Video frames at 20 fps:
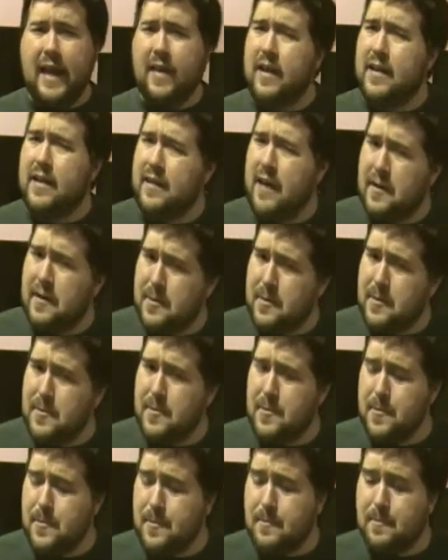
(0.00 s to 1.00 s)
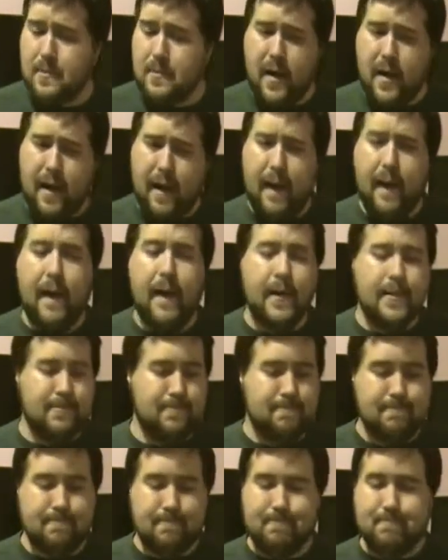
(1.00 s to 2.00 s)
I like Doctor Who.
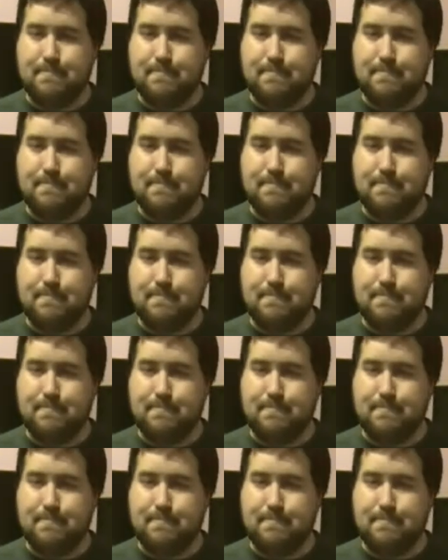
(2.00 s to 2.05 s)
I